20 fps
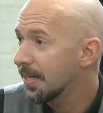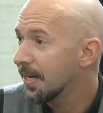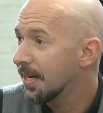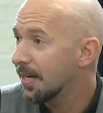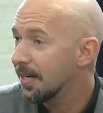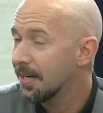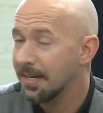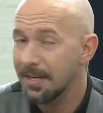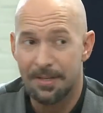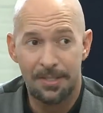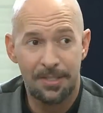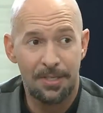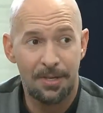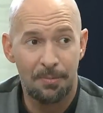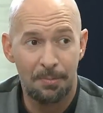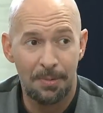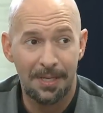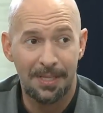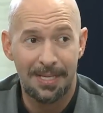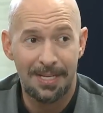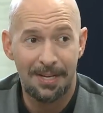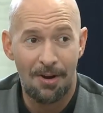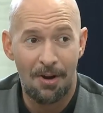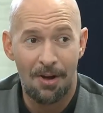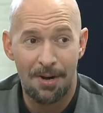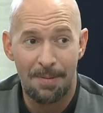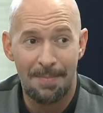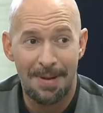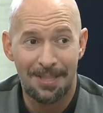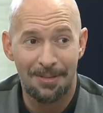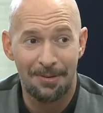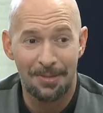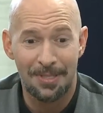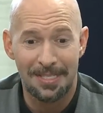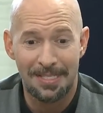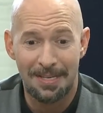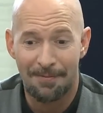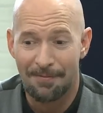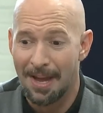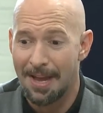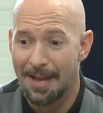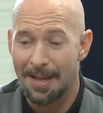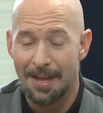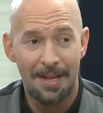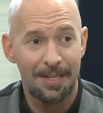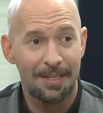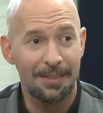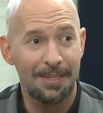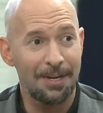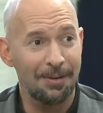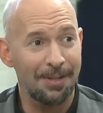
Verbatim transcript: Uh, so really automate those things. If sorry, sorry.